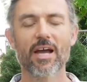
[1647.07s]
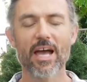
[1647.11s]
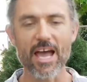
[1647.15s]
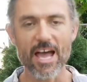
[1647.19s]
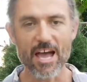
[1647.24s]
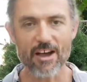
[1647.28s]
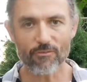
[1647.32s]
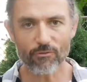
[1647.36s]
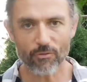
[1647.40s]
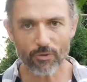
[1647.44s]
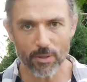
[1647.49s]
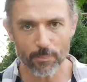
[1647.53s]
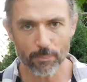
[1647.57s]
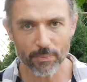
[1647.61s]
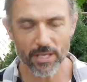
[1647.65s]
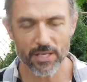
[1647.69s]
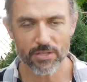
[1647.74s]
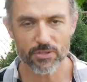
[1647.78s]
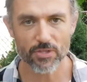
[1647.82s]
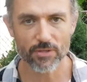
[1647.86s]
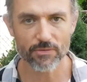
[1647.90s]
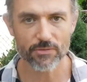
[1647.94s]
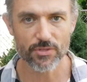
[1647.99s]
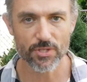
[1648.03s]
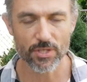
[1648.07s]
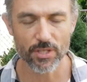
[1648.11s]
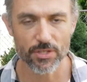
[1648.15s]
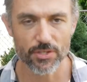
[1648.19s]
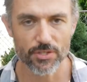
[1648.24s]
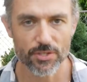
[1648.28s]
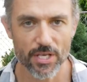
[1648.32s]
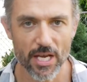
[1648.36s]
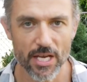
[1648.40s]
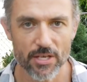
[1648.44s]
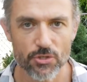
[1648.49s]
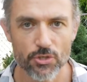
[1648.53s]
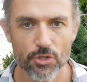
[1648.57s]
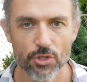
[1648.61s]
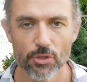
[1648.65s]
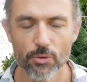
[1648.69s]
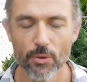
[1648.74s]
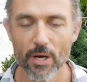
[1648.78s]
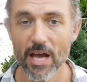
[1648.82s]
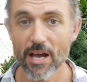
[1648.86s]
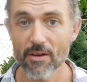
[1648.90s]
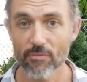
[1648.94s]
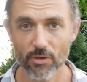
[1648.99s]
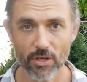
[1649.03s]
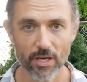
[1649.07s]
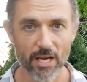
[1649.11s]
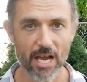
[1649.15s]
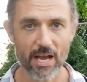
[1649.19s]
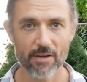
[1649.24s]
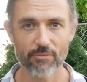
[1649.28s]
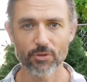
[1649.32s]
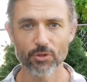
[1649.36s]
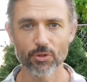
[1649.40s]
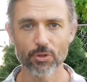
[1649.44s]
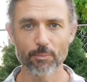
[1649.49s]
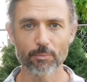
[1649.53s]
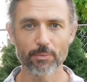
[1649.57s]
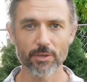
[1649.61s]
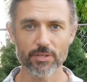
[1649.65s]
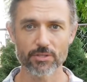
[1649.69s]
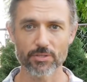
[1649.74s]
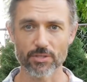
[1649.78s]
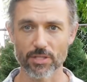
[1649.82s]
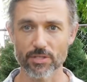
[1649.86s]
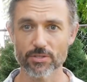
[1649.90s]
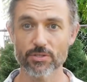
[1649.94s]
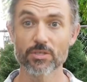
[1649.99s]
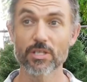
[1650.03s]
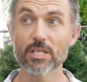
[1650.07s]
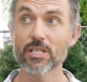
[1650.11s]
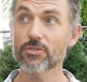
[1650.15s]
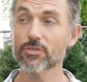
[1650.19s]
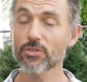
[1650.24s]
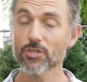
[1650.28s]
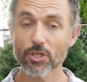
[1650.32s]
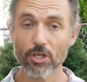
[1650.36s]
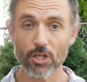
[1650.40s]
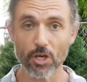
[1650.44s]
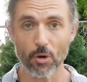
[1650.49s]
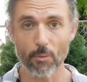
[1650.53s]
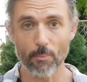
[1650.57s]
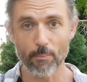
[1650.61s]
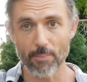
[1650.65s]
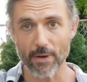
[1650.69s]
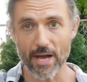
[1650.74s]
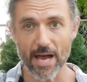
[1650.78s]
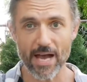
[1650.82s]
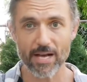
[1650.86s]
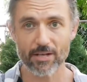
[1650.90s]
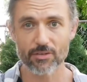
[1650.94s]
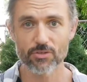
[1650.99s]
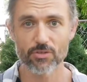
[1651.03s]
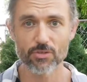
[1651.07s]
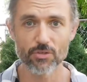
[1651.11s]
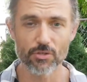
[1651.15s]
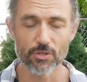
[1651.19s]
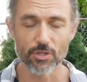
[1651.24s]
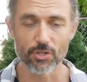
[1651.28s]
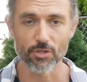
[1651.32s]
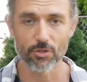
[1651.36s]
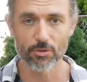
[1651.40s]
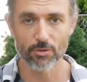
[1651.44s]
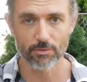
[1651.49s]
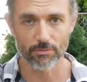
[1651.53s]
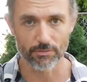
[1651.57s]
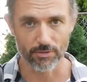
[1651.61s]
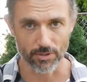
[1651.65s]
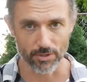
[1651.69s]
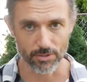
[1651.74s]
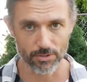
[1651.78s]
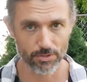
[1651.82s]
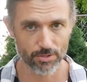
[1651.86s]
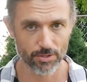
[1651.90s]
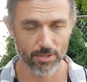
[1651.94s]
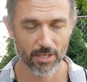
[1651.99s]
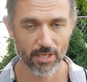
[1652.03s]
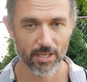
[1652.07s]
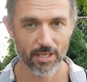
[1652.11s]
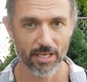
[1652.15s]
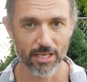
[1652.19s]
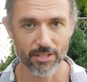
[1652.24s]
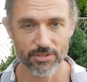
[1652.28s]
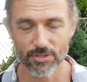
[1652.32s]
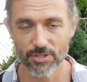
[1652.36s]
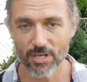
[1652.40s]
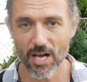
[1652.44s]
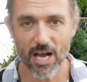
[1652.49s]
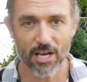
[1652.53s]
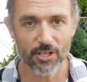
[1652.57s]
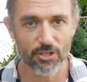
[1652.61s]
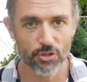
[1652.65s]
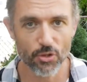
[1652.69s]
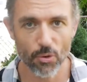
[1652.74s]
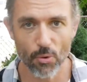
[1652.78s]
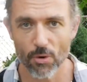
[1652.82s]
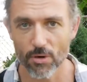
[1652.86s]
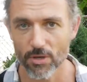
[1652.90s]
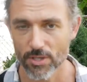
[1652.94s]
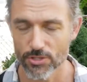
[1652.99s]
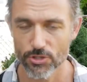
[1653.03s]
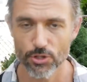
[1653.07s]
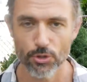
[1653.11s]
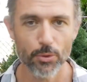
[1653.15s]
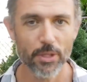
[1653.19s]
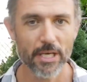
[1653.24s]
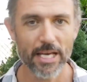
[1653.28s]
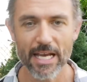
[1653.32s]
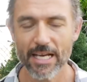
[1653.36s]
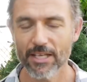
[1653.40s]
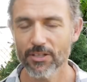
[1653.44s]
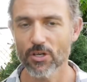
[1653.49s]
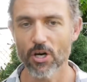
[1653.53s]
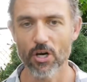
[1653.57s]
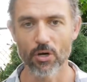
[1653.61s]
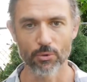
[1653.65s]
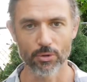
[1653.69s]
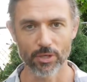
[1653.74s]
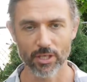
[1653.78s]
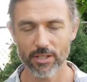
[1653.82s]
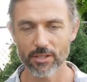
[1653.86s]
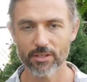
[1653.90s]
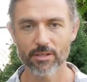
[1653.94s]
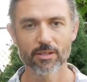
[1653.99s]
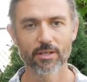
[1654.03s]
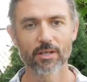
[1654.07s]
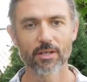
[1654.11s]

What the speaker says: Every piece of success you ever have in your business needs to go back to the universe. It's not yours. You can't own it.